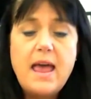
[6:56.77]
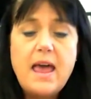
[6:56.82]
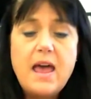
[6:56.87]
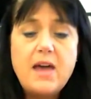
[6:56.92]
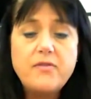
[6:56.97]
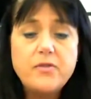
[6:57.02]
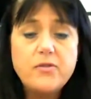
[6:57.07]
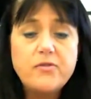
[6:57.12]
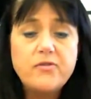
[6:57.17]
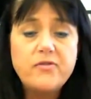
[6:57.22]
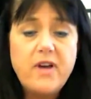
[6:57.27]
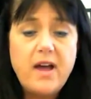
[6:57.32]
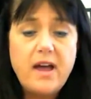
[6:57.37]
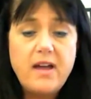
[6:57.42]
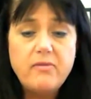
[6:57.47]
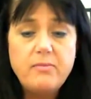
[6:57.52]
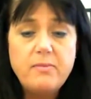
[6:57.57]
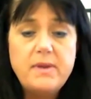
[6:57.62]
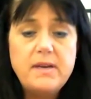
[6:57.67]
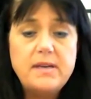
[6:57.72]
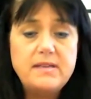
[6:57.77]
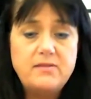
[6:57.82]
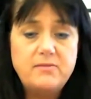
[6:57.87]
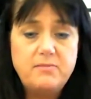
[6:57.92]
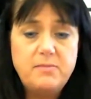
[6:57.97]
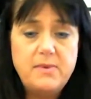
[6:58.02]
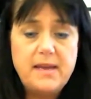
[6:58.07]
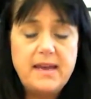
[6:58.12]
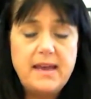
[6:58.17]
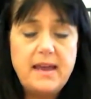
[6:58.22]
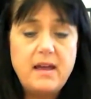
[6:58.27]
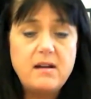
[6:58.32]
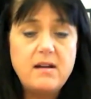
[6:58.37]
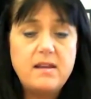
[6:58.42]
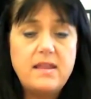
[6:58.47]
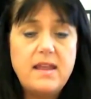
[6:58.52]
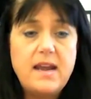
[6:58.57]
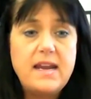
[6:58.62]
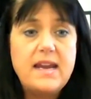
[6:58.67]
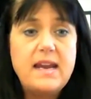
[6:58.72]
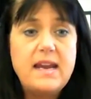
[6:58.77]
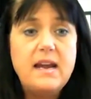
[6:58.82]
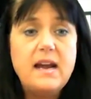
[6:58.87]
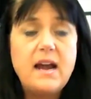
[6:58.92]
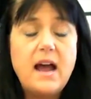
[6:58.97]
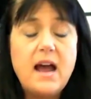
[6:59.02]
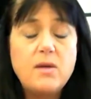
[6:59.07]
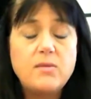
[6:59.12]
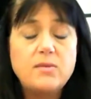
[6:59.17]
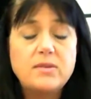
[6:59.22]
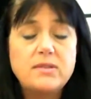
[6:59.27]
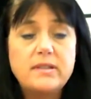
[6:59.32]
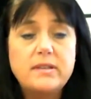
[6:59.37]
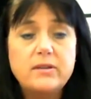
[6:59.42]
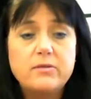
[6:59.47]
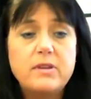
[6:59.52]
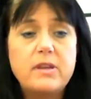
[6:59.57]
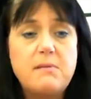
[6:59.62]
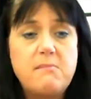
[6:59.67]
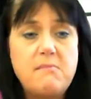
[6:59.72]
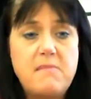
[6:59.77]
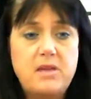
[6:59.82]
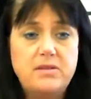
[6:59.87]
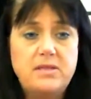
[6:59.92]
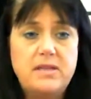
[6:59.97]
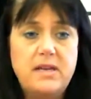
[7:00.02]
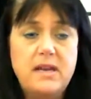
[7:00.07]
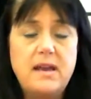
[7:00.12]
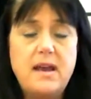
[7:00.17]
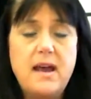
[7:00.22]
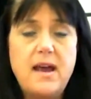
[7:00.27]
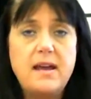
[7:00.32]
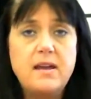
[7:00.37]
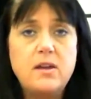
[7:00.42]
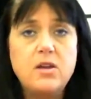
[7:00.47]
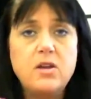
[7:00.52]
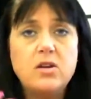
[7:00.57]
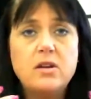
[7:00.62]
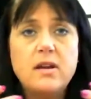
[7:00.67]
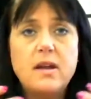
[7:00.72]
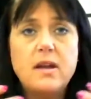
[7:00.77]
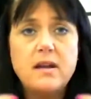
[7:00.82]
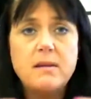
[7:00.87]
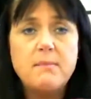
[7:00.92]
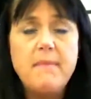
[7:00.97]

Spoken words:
After 5 minutes of being out in that heat, I was literally melting. I could not